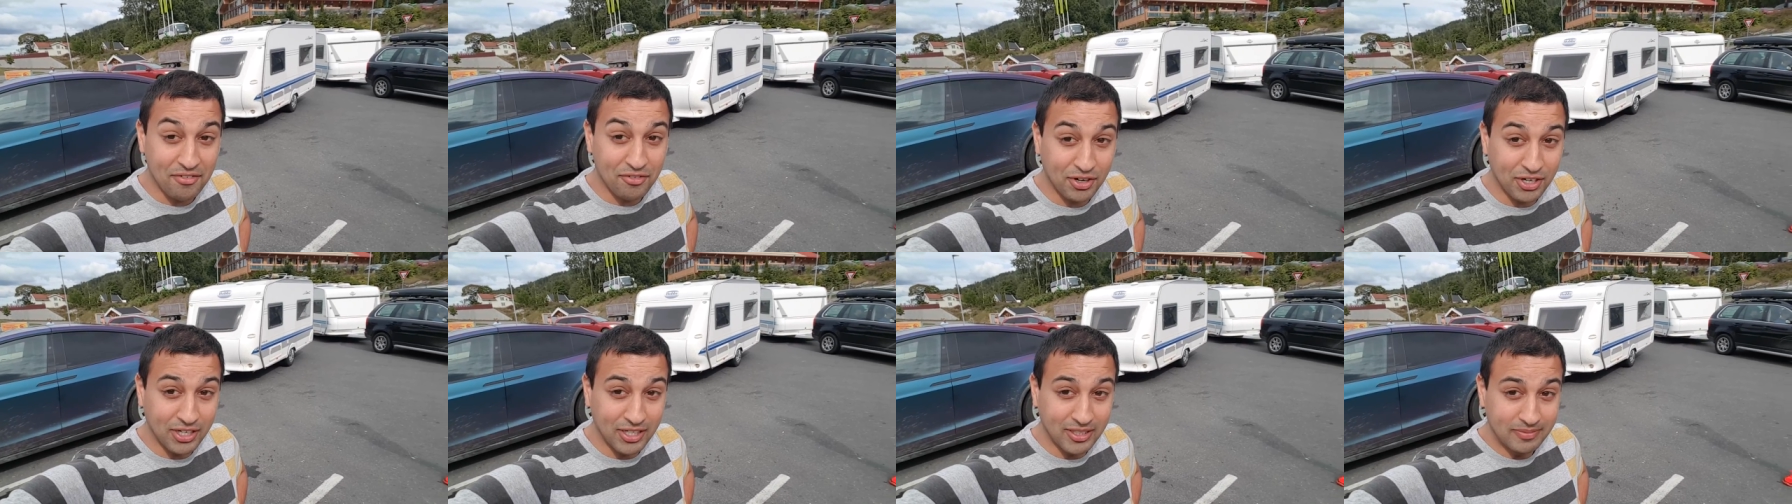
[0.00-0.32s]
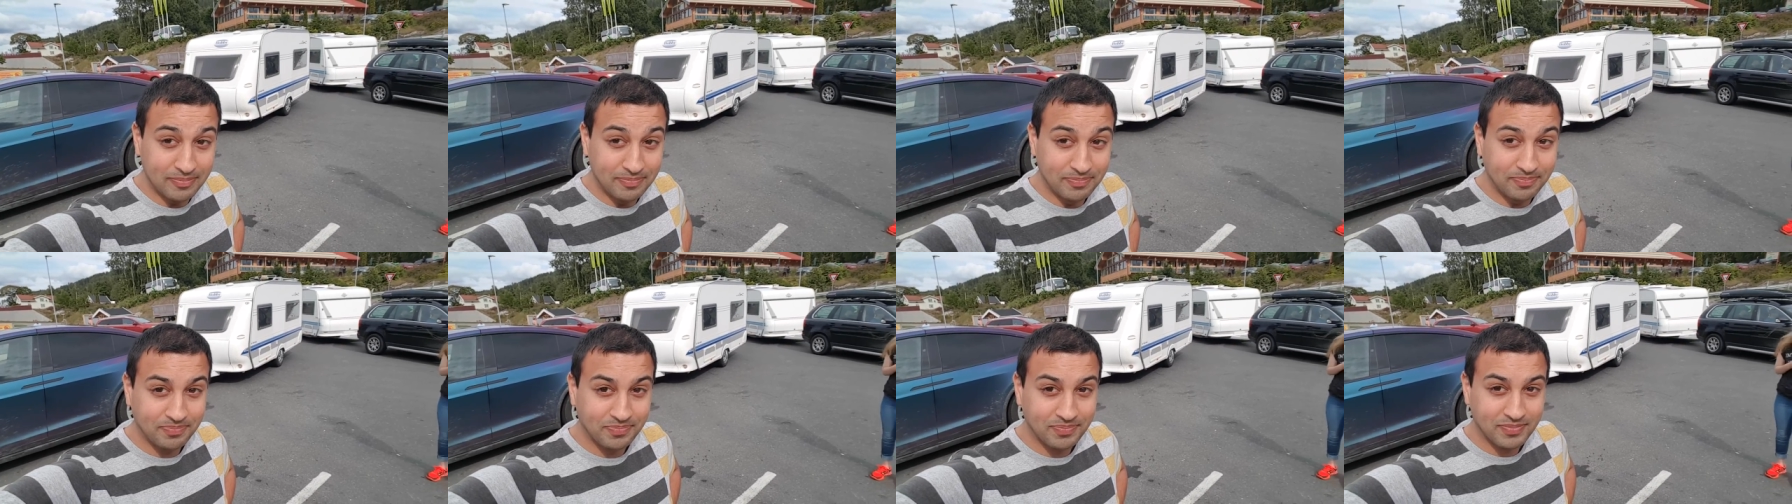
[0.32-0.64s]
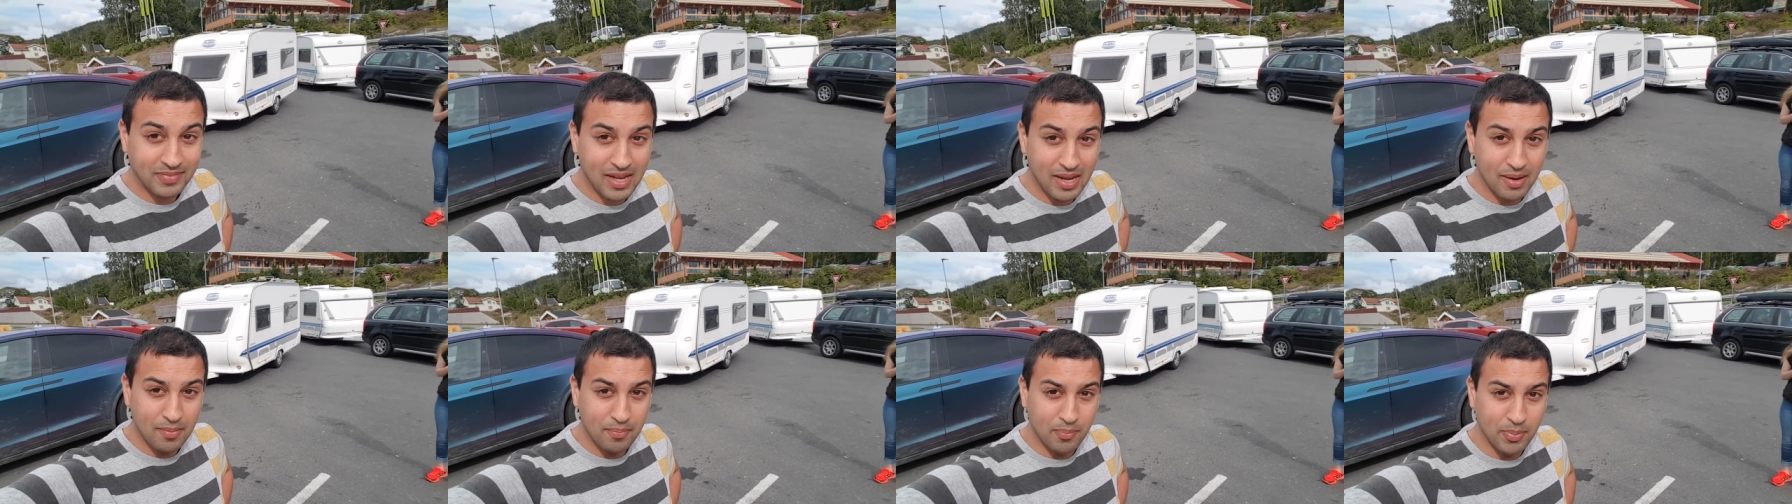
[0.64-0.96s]
ever,
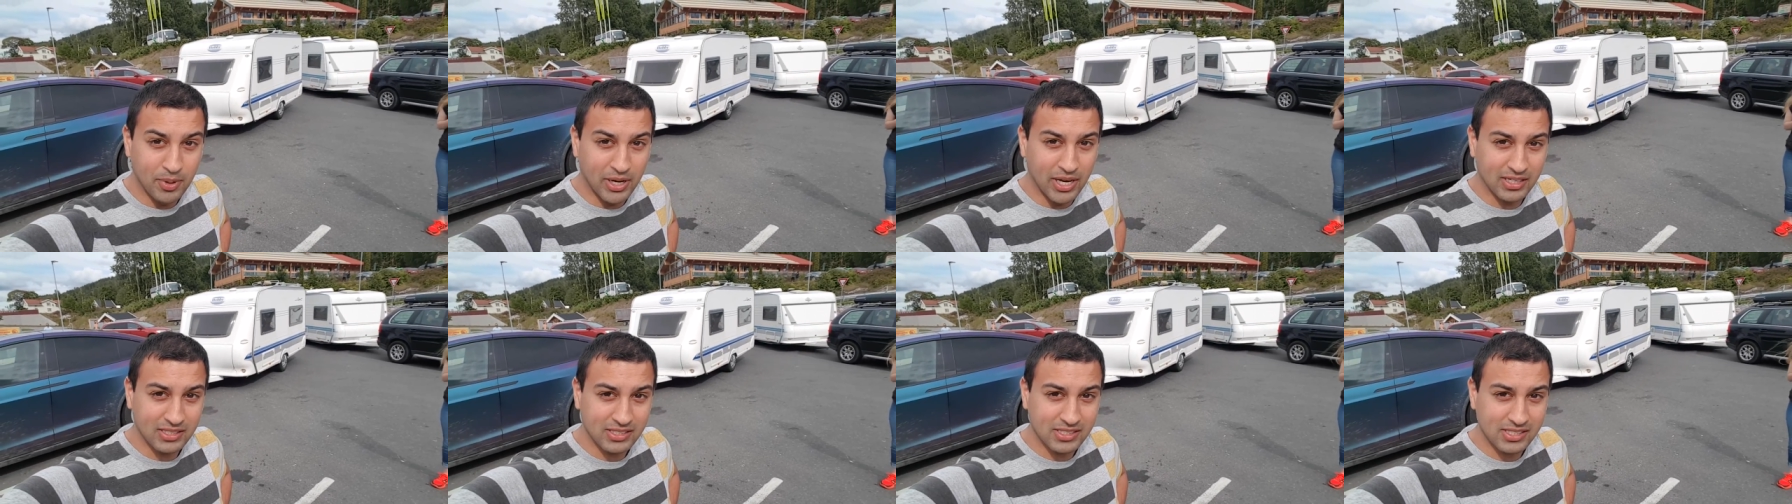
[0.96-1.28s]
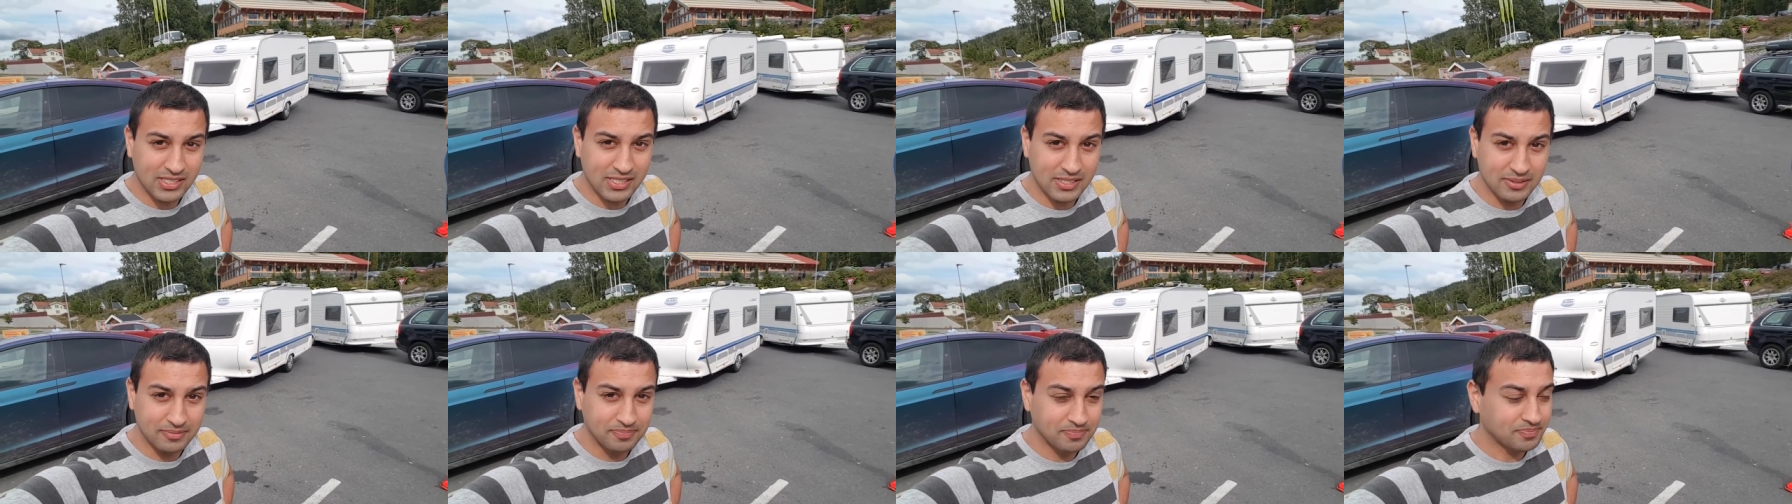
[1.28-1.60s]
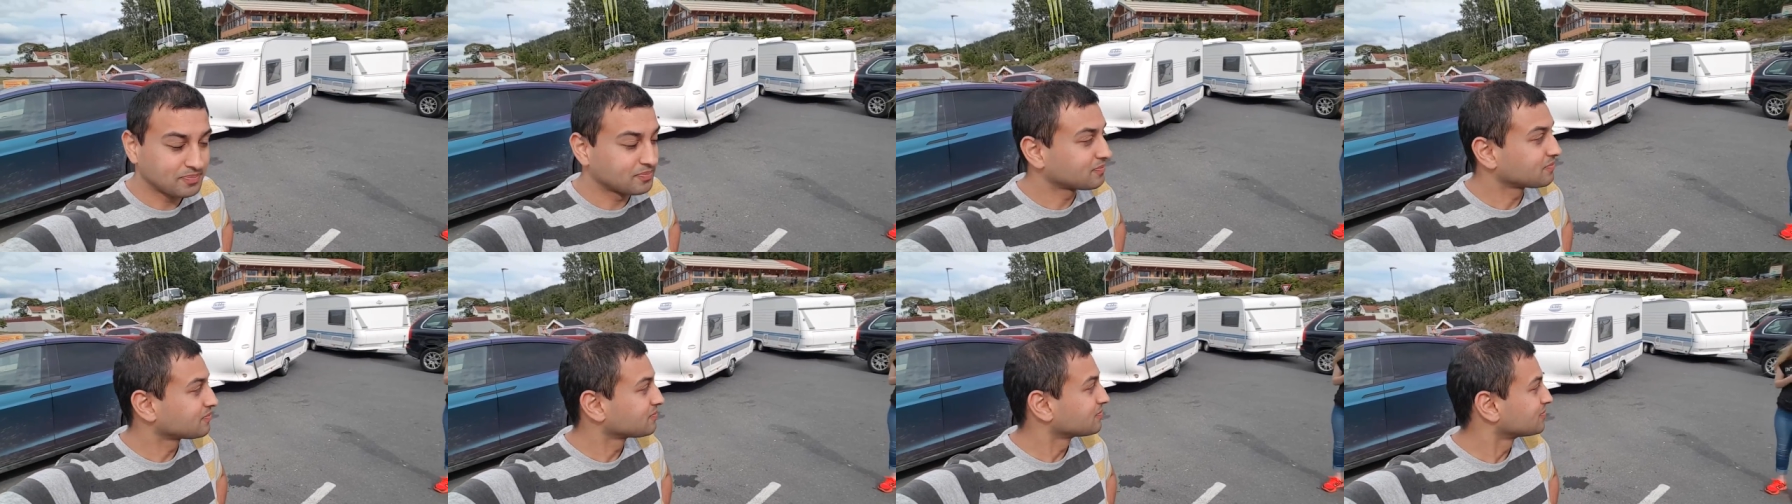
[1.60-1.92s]
but
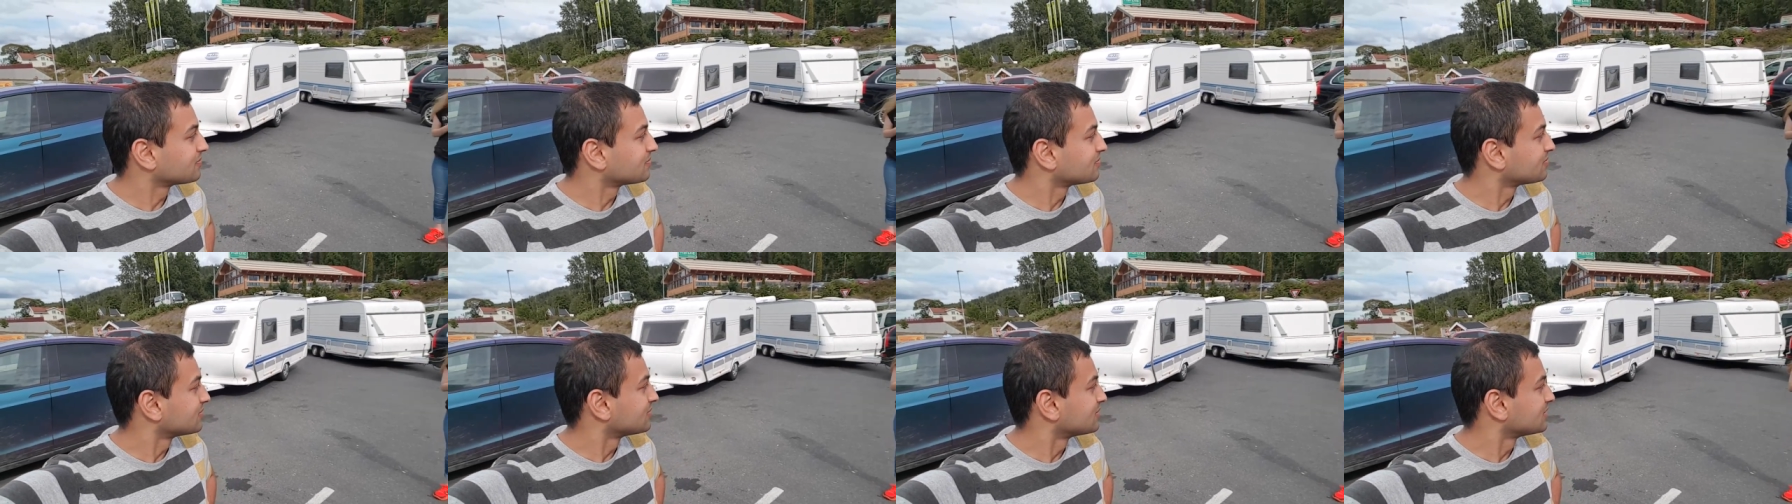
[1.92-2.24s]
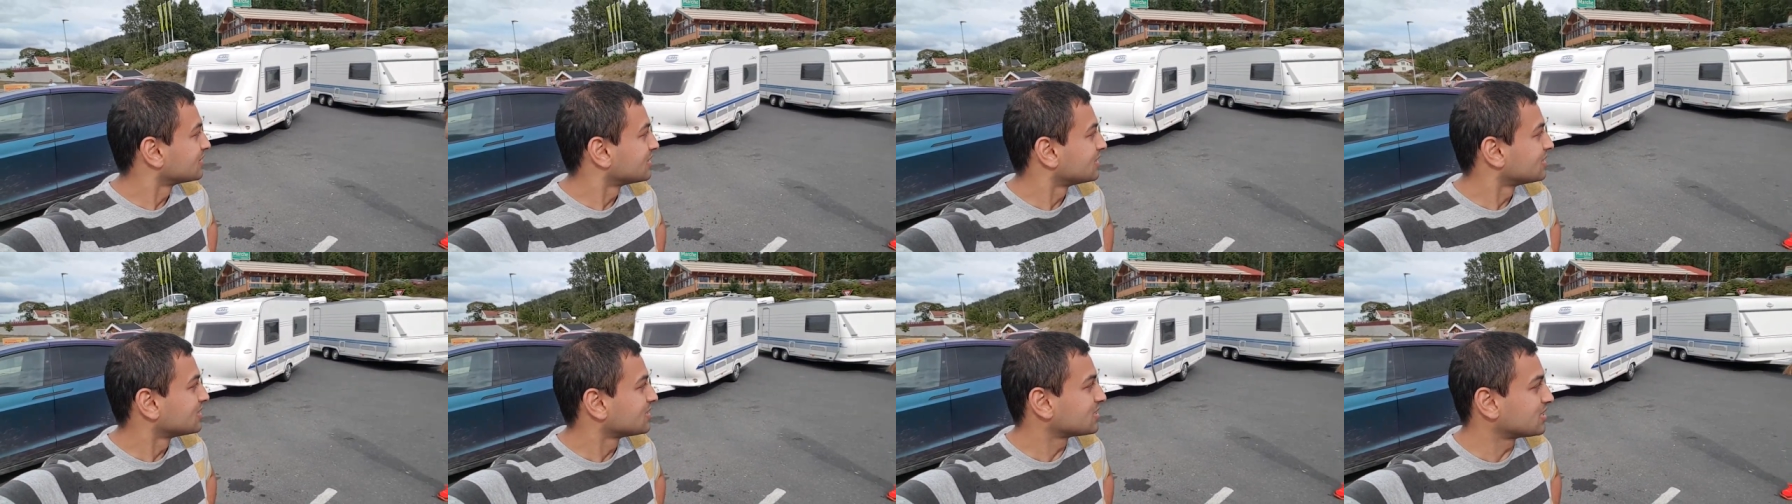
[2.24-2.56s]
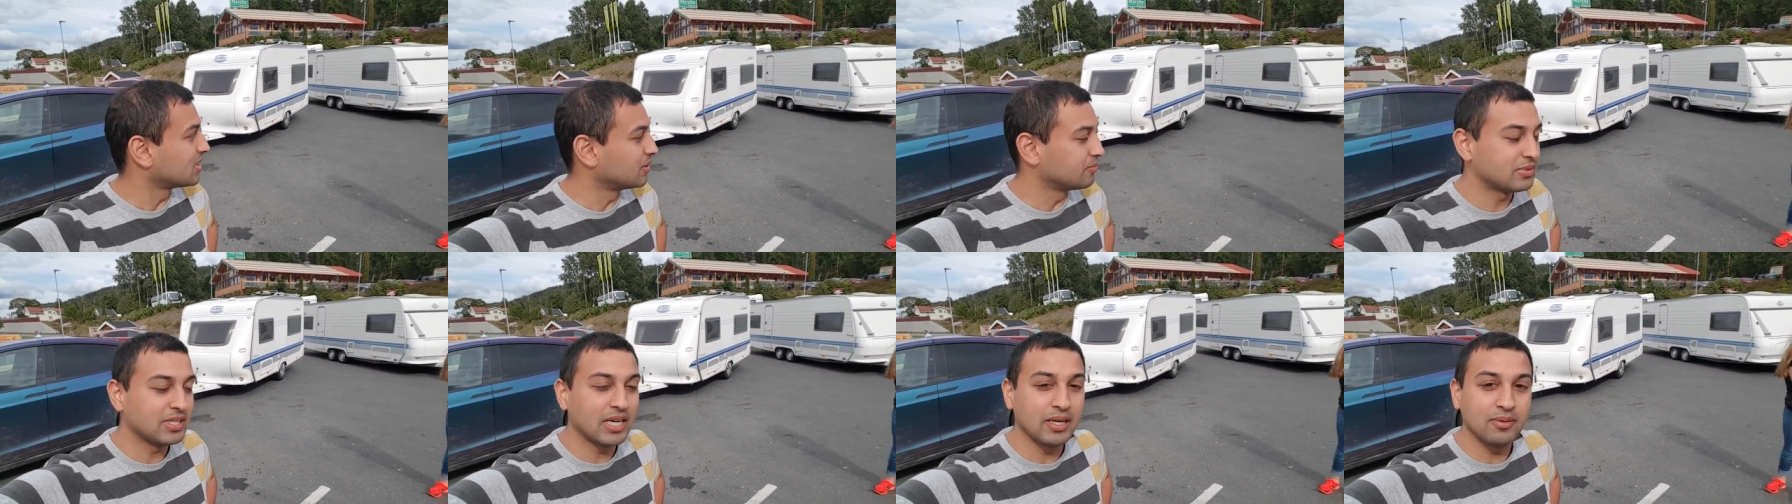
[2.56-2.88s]

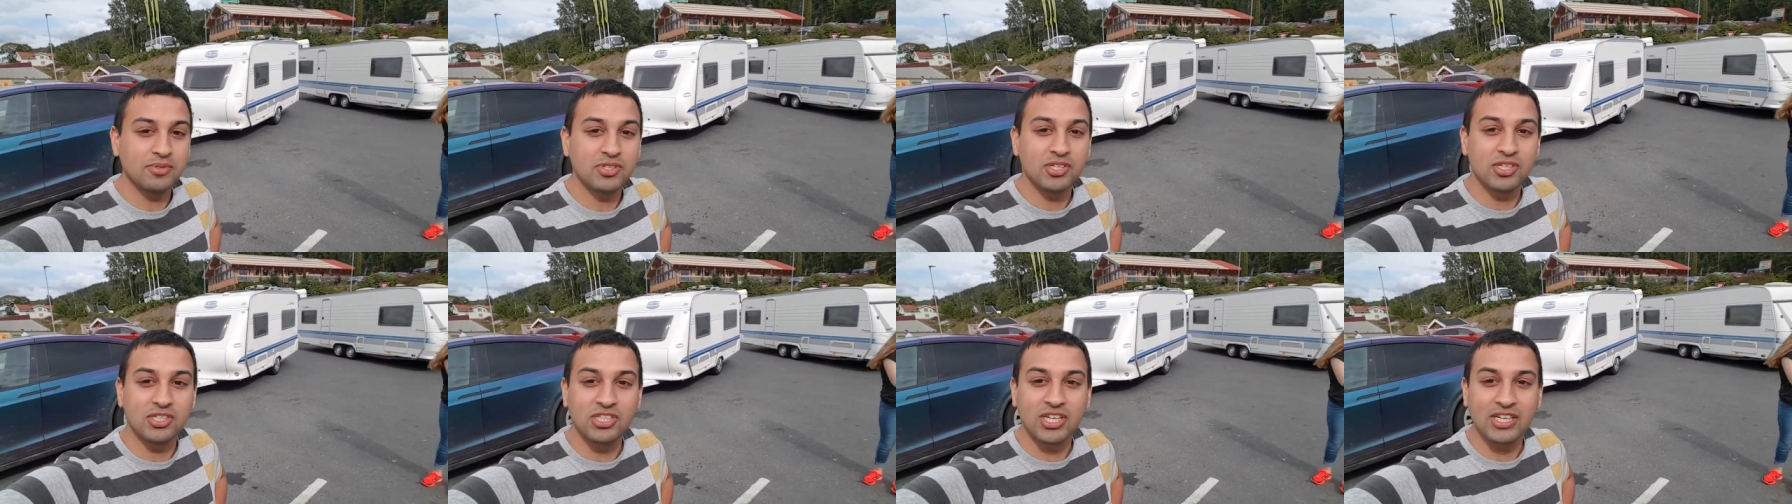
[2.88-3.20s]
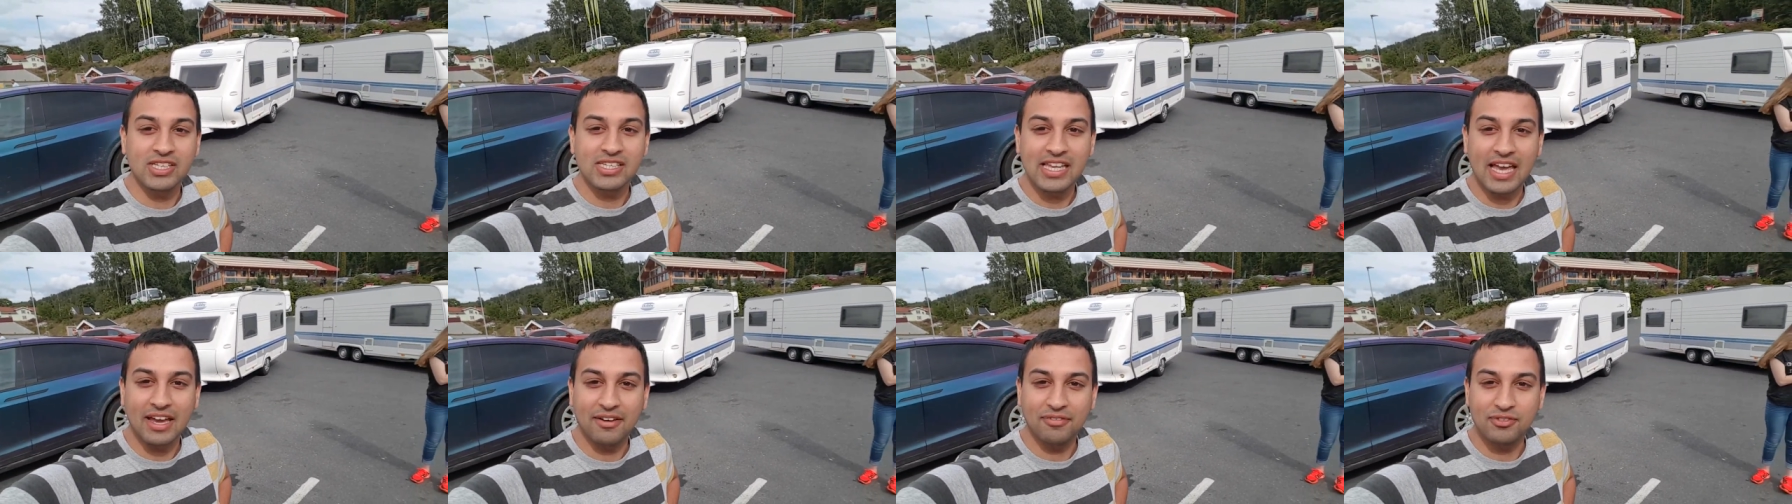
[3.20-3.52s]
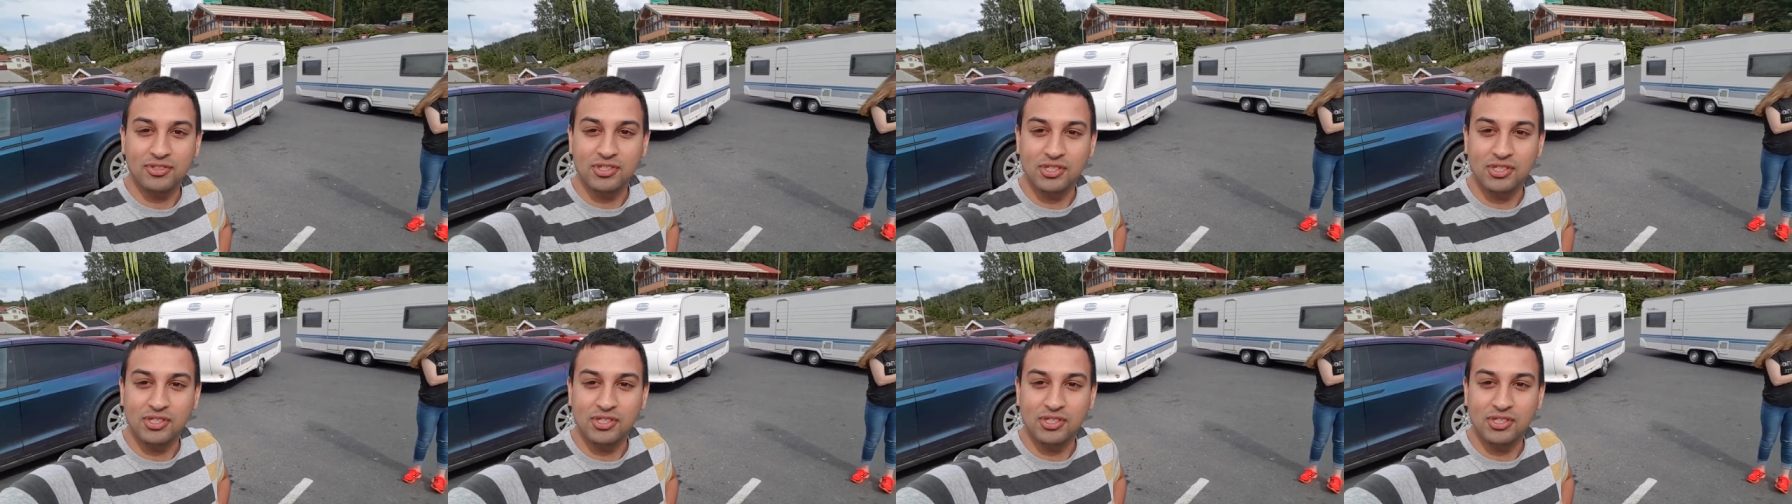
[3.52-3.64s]
sometimes you just have